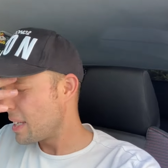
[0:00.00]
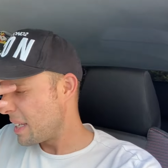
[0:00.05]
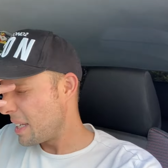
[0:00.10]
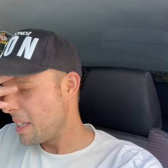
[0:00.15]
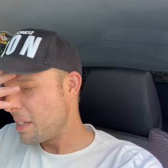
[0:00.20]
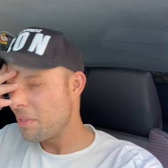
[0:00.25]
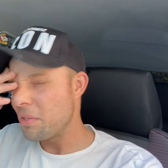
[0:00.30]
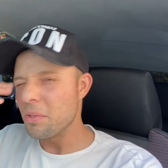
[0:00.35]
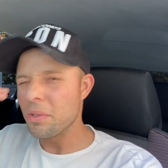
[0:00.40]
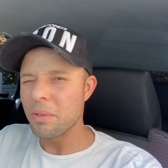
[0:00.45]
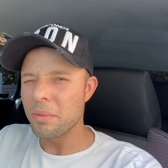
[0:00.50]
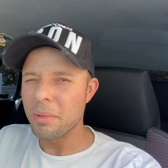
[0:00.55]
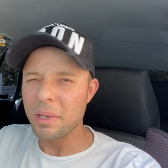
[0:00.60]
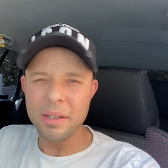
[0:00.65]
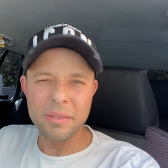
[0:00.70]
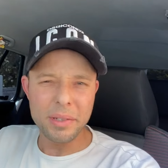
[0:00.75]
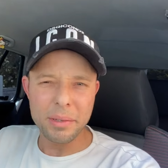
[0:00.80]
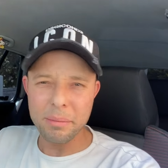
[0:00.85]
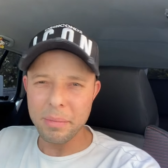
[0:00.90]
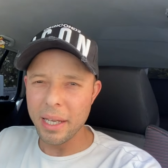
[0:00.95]
If you
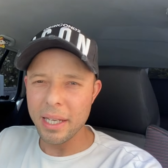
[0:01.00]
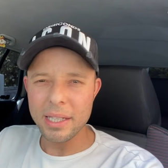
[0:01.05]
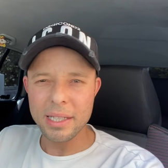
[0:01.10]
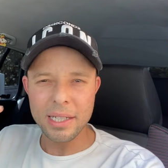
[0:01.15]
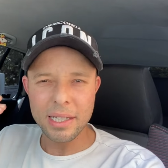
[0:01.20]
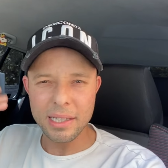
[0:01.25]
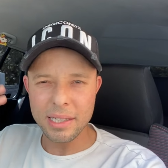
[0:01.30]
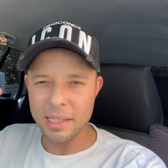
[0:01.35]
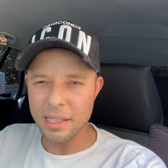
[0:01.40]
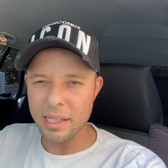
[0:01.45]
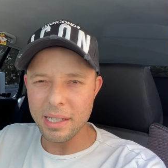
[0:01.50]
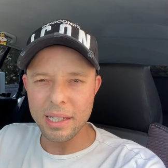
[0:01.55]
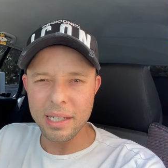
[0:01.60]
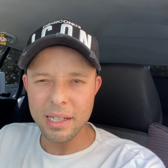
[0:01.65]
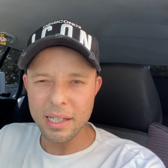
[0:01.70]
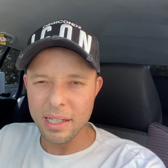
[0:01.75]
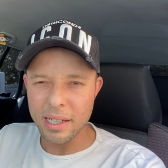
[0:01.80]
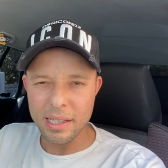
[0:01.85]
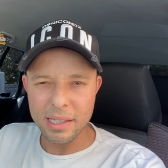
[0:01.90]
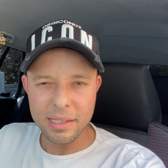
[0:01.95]
live in Manchester
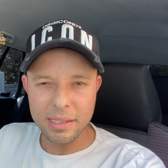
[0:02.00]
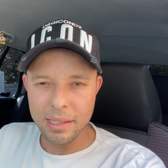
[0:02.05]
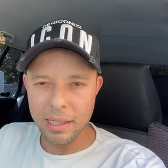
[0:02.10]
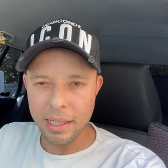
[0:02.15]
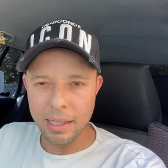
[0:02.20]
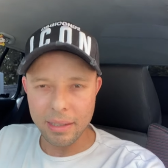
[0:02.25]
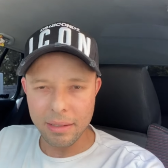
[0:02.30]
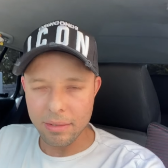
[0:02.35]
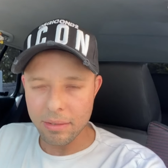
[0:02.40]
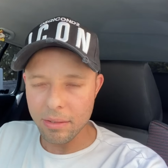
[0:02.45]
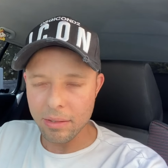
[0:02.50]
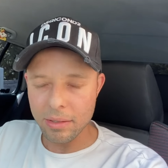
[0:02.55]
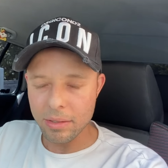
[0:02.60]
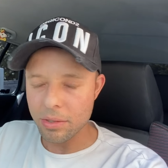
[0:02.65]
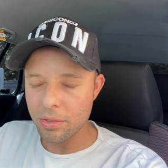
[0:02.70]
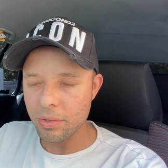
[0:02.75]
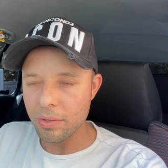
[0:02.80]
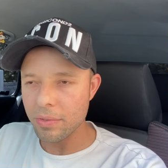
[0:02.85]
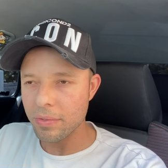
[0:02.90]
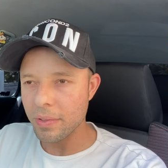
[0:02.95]
area, he's like not
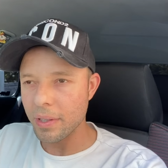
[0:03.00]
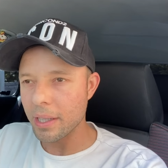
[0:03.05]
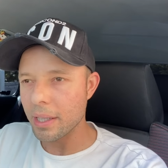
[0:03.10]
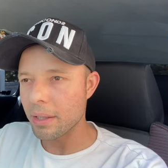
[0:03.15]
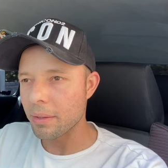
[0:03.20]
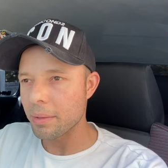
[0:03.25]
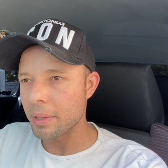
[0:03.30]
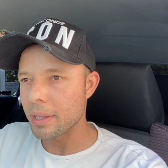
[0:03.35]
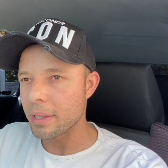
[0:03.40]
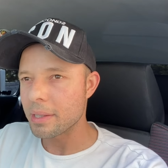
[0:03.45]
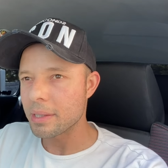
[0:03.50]
too far away.